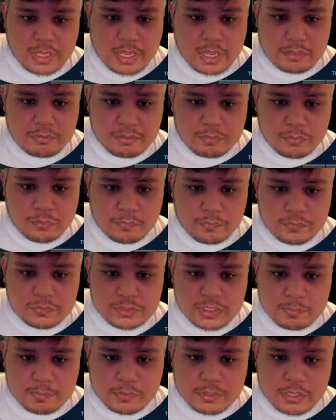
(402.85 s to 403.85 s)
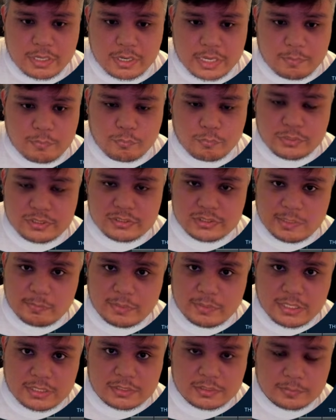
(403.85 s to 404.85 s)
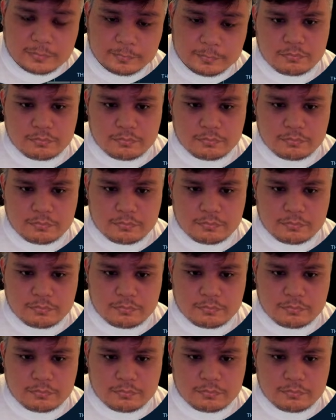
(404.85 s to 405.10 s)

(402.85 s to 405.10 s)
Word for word: And remove Steam DRM with Steamless.